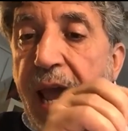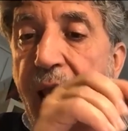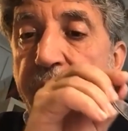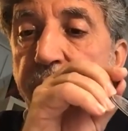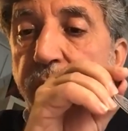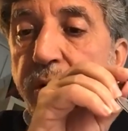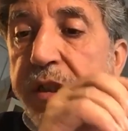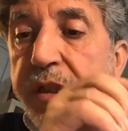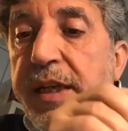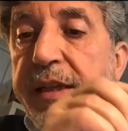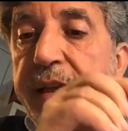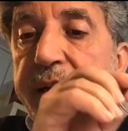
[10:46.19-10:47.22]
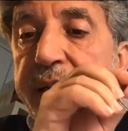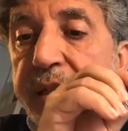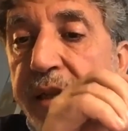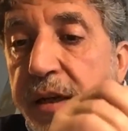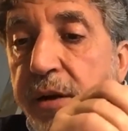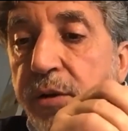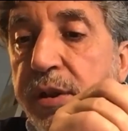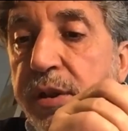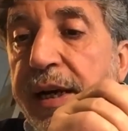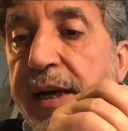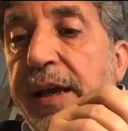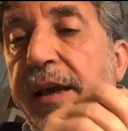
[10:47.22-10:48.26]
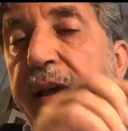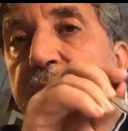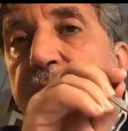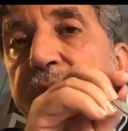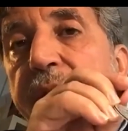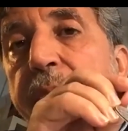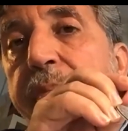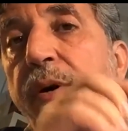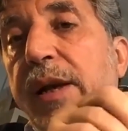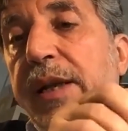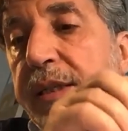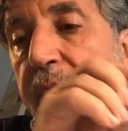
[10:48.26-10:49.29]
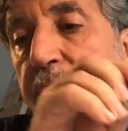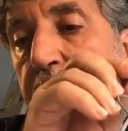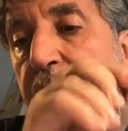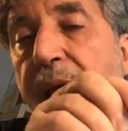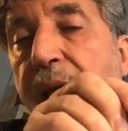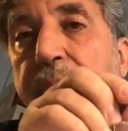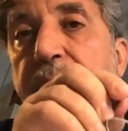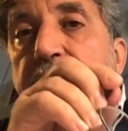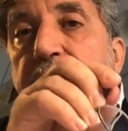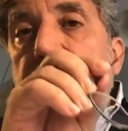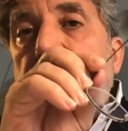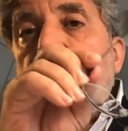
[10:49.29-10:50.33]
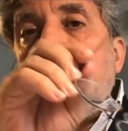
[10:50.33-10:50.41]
and consider seriously the policy papers